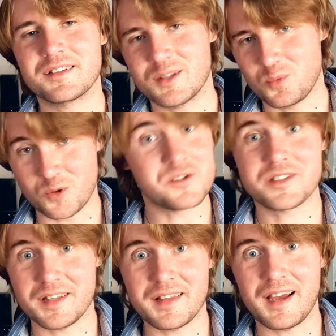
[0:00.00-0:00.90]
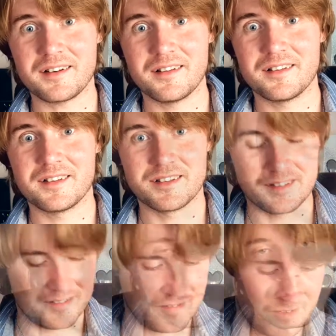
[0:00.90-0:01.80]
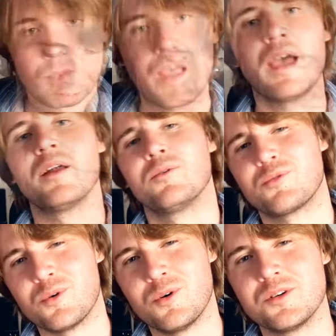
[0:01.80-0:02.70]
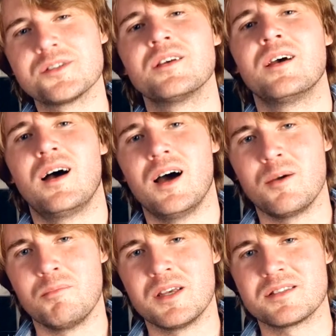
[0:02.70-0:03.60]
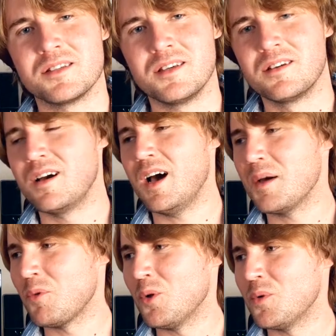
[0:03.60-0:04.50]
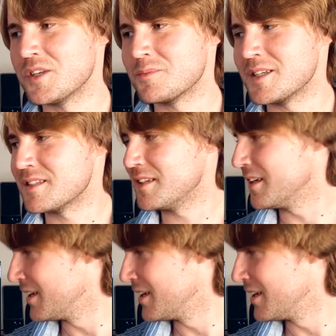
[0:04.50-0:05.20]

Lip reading: get worse than that. And of course, I'm messy. I'm always messy.